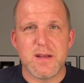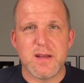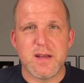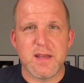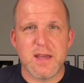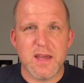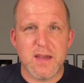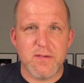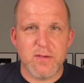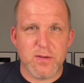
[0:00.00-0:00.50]
I
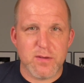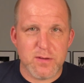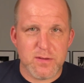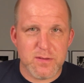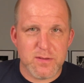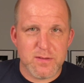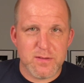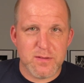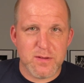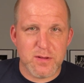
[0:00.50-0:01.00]
gave her
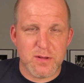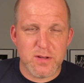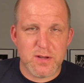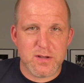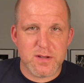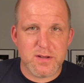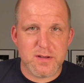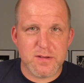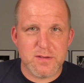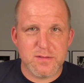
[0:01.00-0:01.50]
the
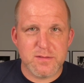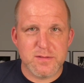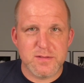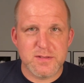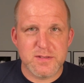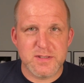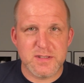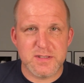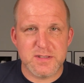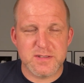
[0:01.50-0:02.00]
look.
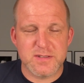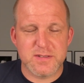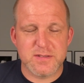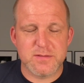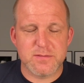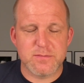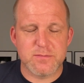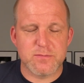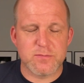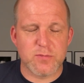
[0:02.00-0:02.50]
She
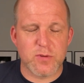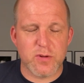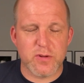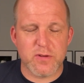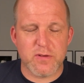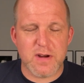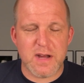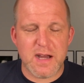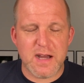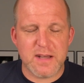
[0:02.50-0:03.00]
just
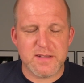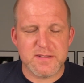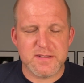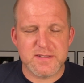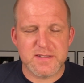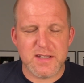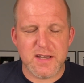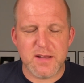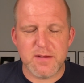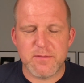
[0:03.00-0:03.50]
rolled her eyes and
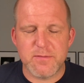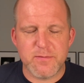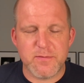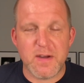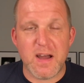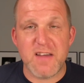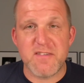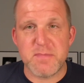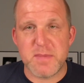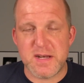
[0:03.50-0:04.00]
said
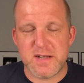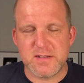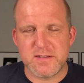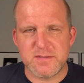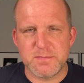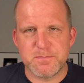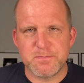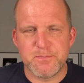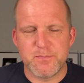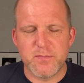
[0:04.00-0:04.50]
5 minutes.